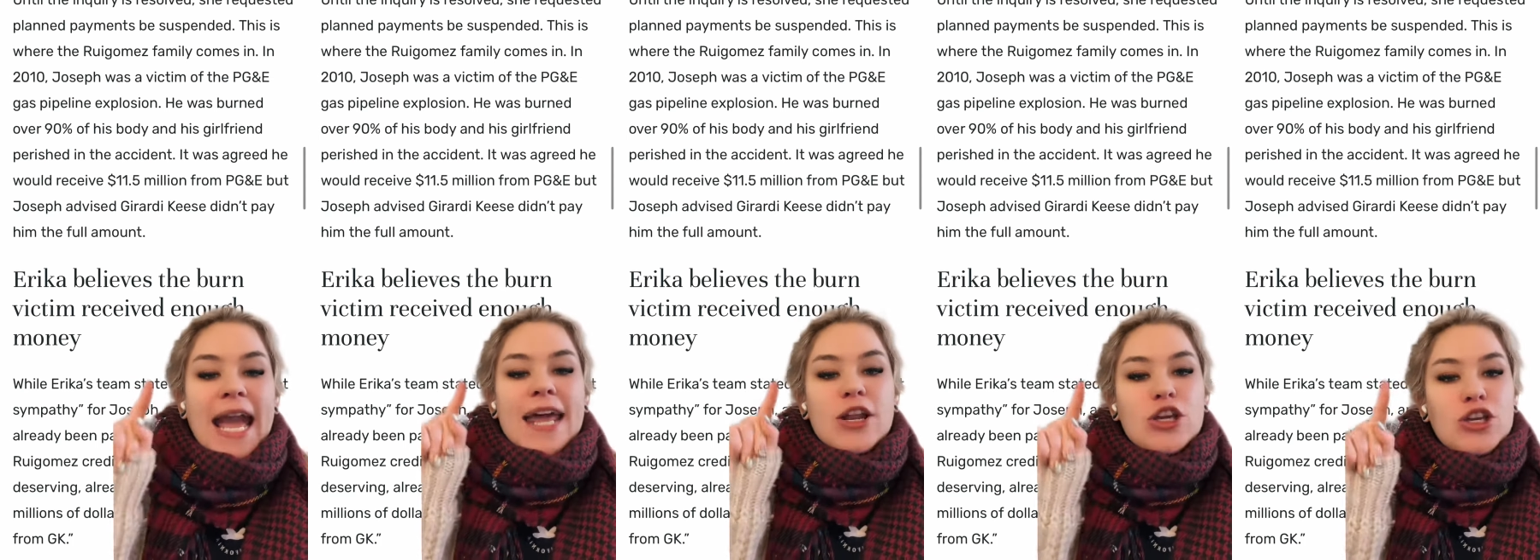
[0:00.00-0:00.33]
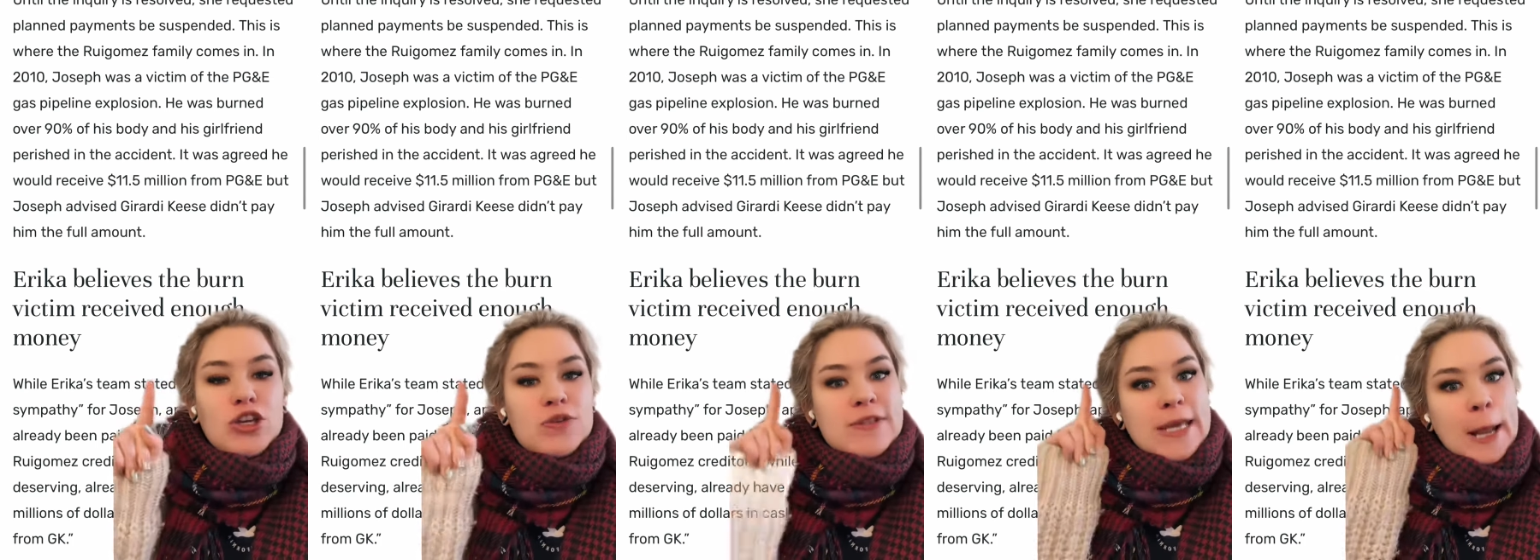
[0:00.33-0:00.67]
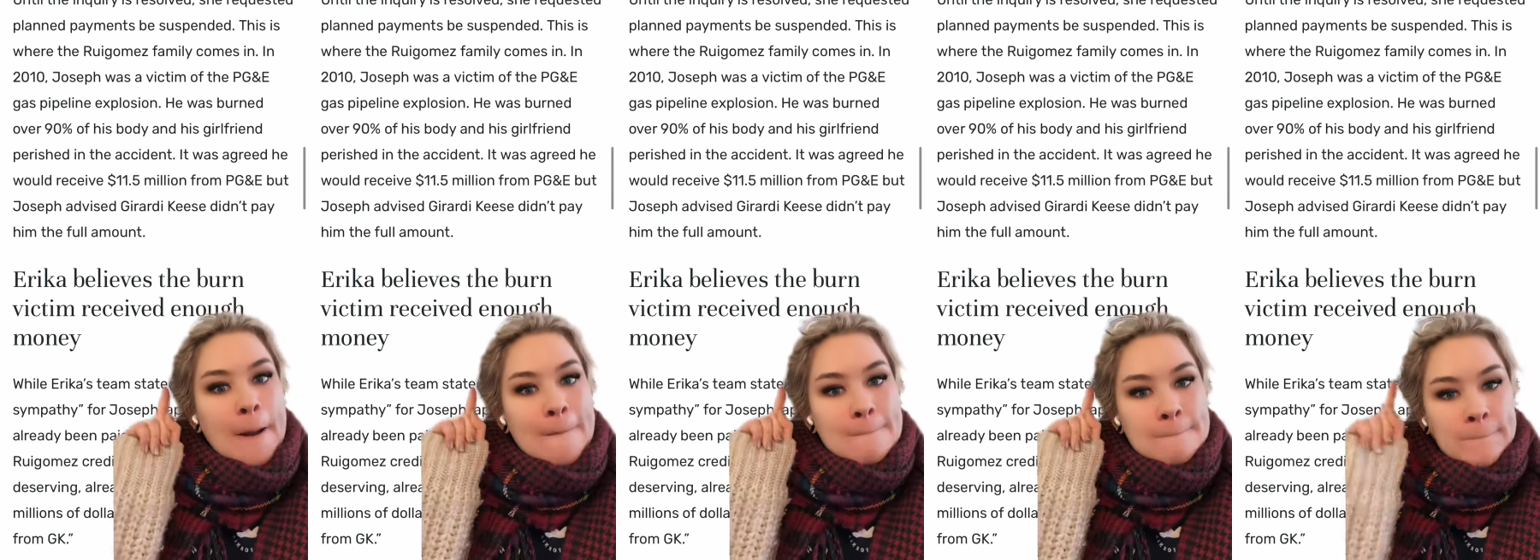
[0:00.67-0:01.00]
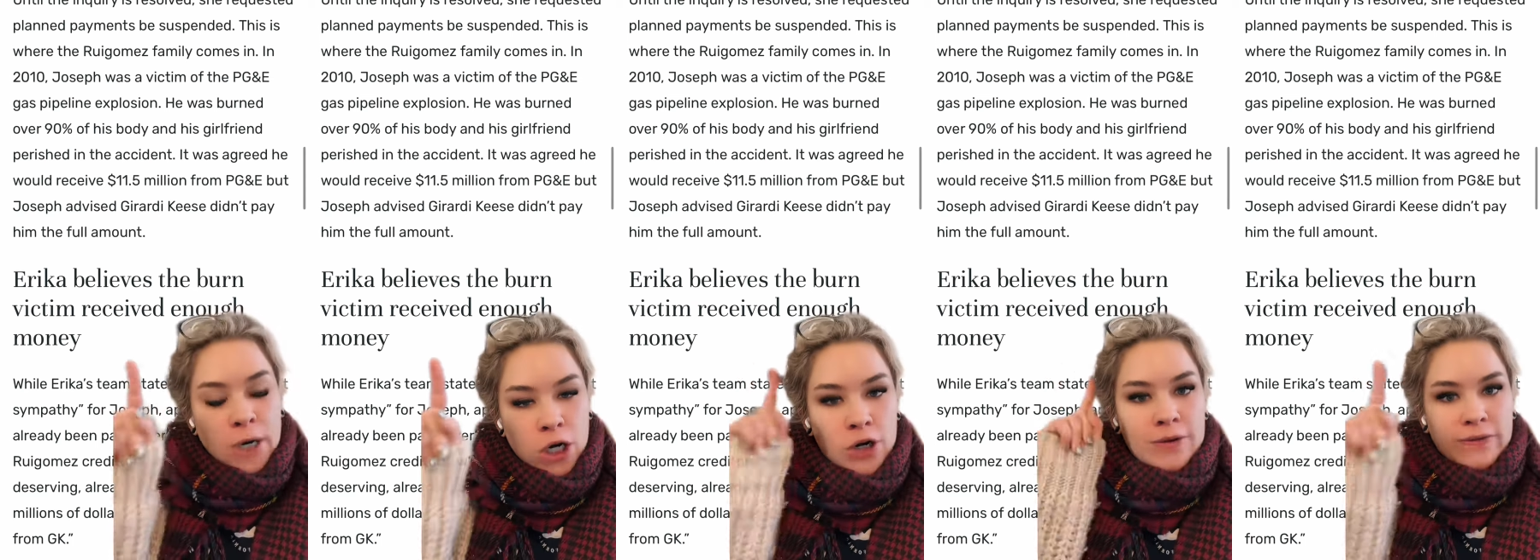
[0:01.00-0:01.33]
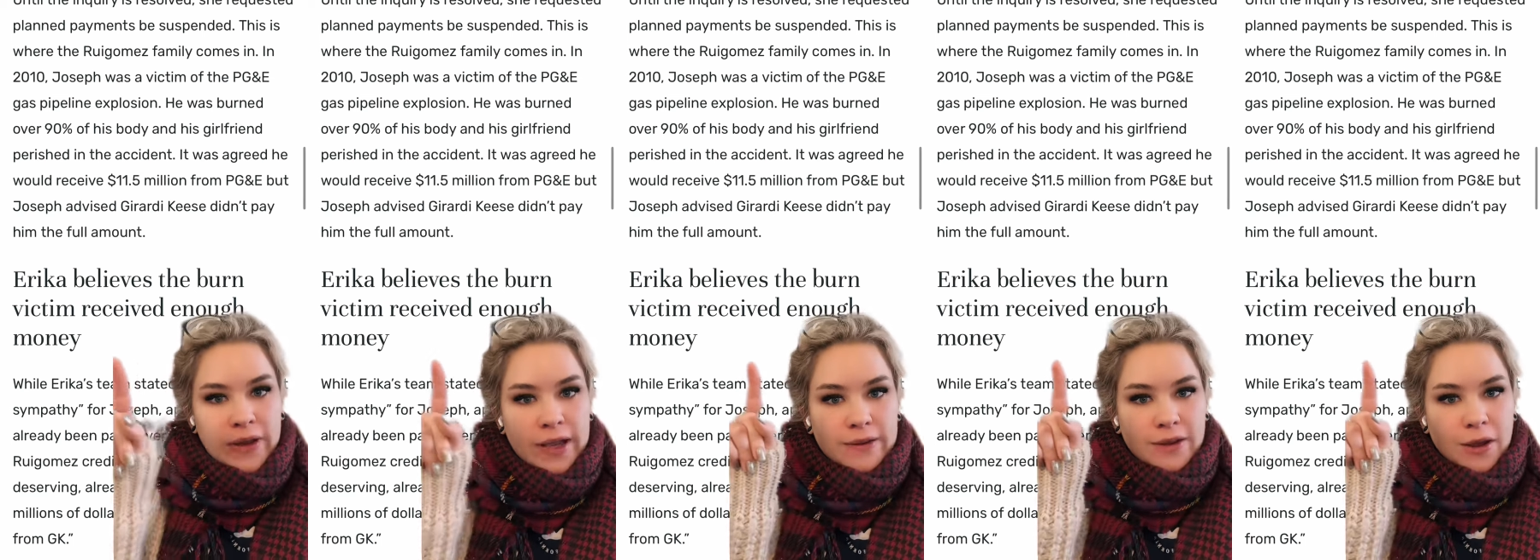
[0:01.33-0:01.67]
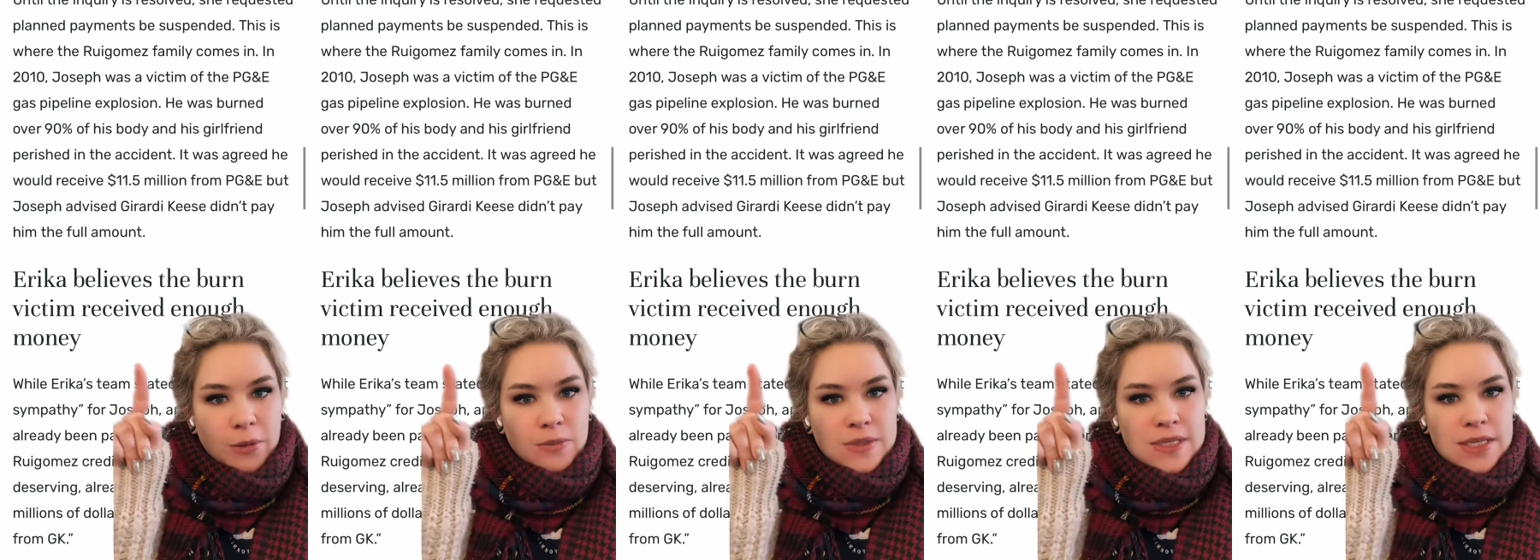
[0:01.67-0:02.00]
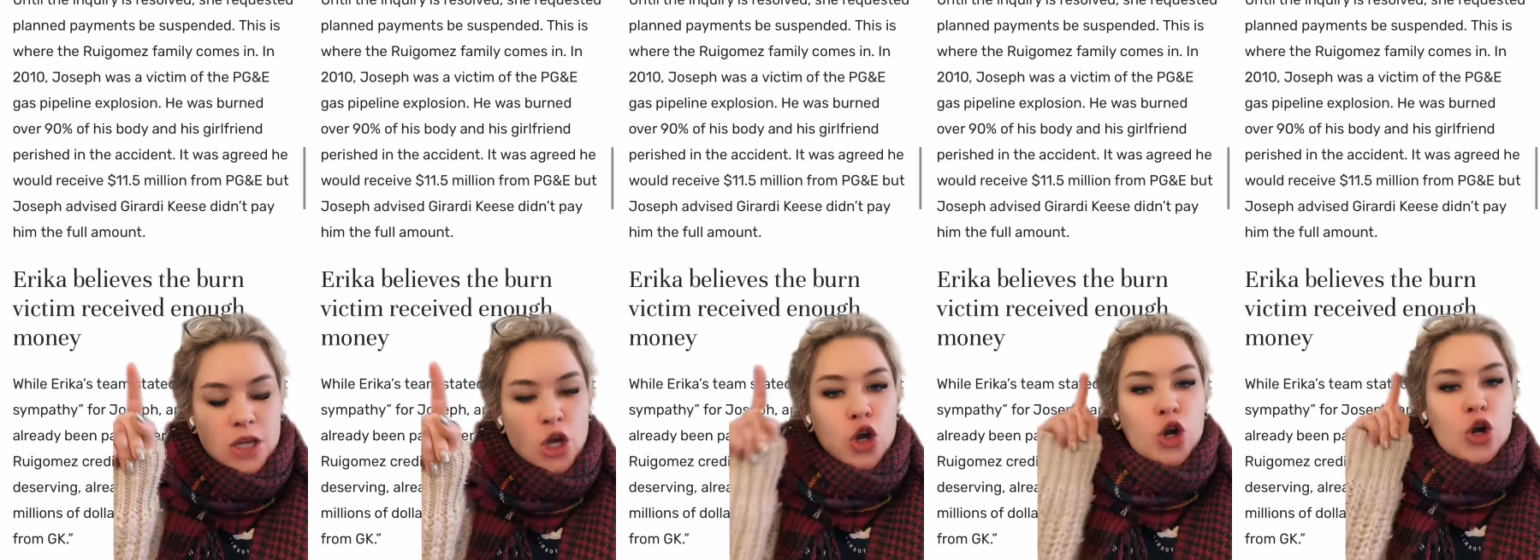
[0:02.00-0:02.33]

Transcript: and accusing burn victims